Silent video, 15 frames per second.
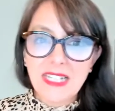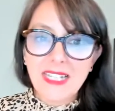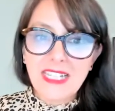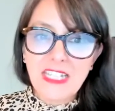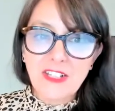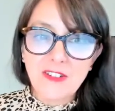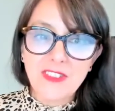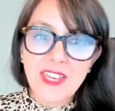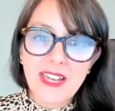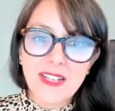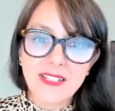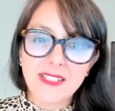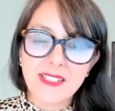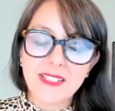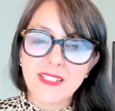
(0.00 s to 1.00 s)

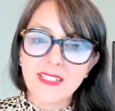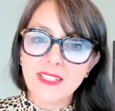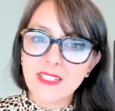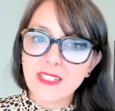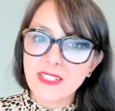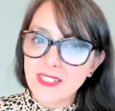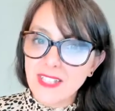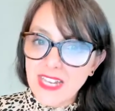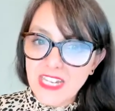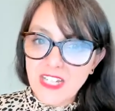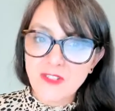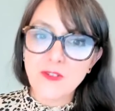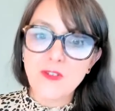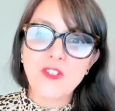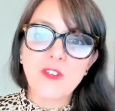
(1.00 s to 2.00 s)
That's staying
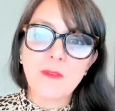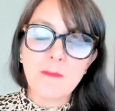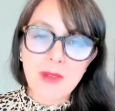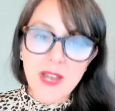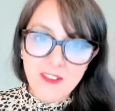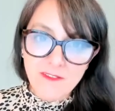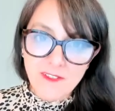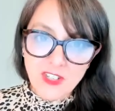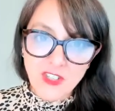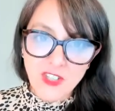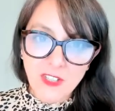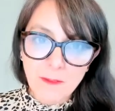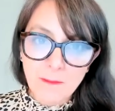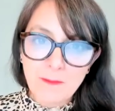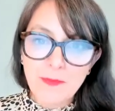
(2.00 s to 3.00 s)
true to my
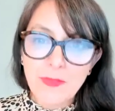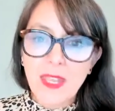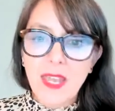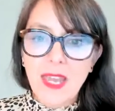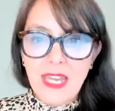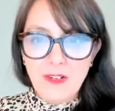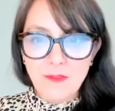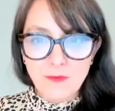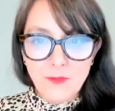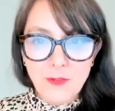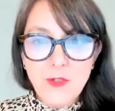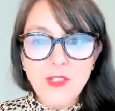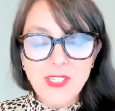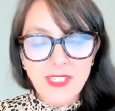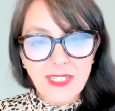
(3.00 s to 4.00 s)
vision and
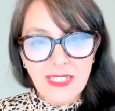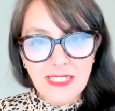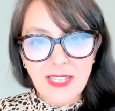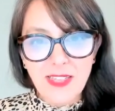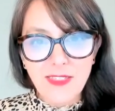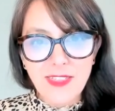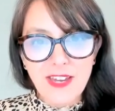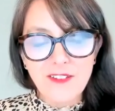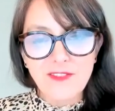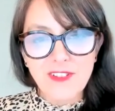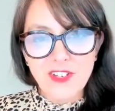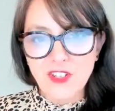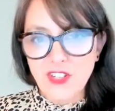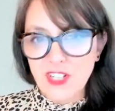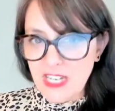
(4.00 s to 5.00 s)
rooting that
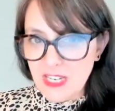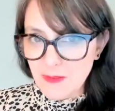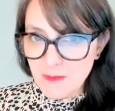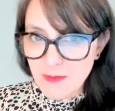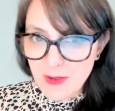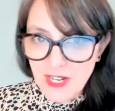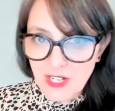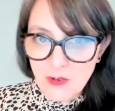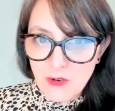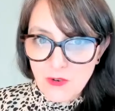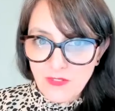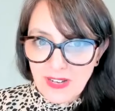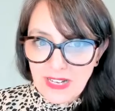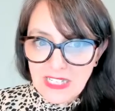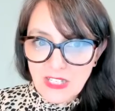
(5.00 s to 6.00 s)
vision in my core
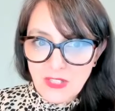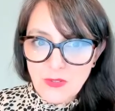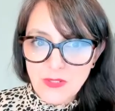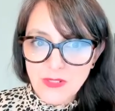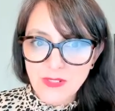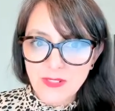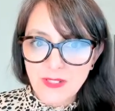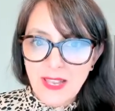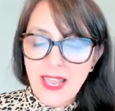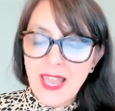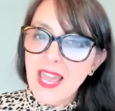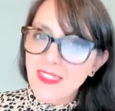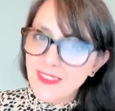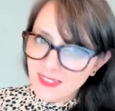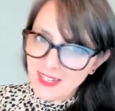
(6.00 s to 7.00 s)
values,
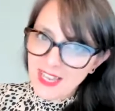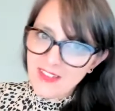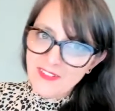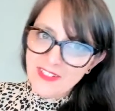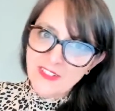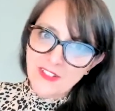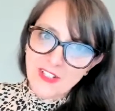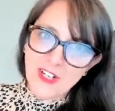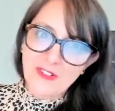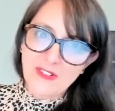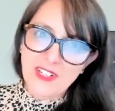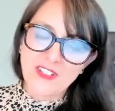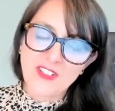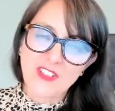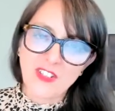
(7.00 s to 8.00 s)
and then having the
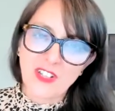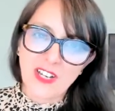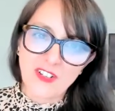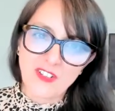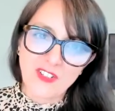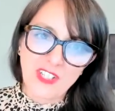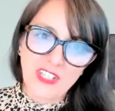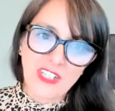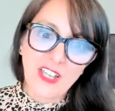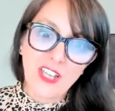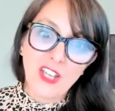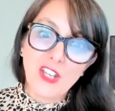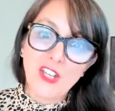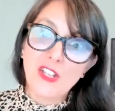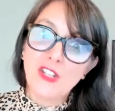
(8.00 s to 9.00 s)
courage to actually
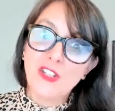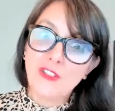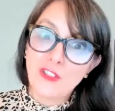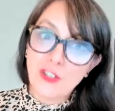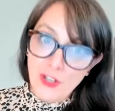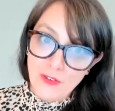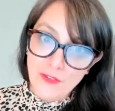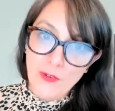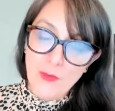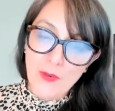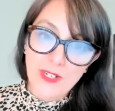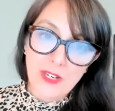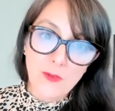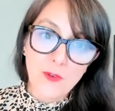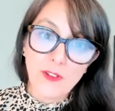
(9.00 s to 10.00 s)
go for what
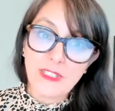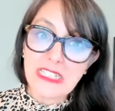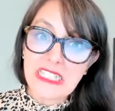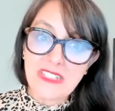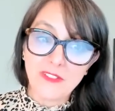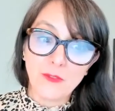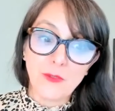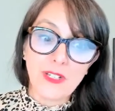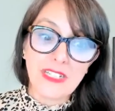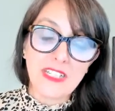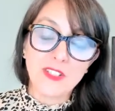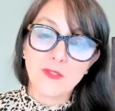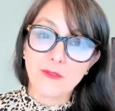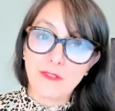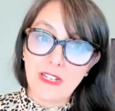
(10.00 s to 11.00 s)
I want, even when
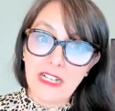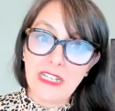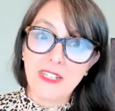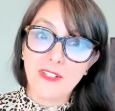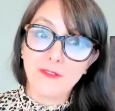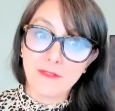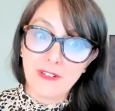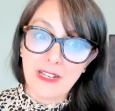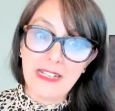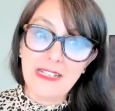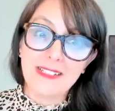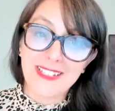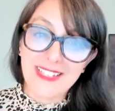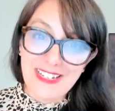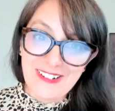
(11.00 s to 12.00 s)
it's really, really
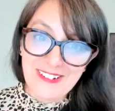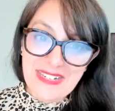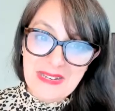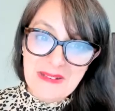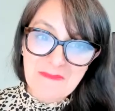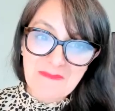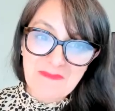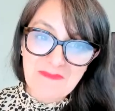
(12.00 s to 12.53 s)
scary.